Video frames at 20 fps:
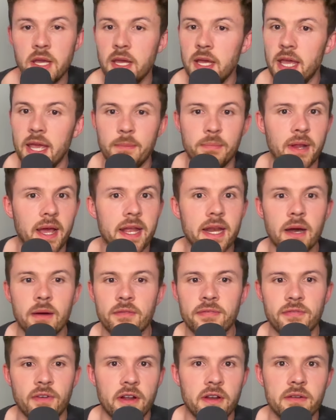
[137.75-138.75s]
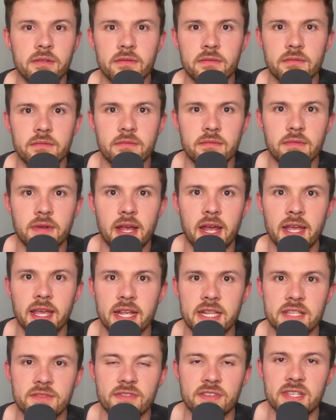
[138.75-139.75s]
he played up front
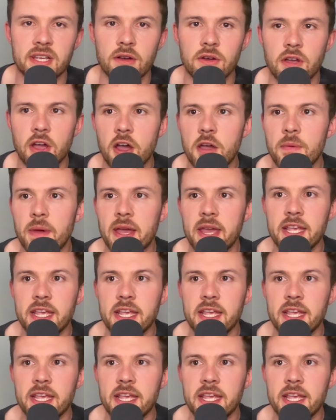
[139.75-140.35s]
against Vassell Kobe,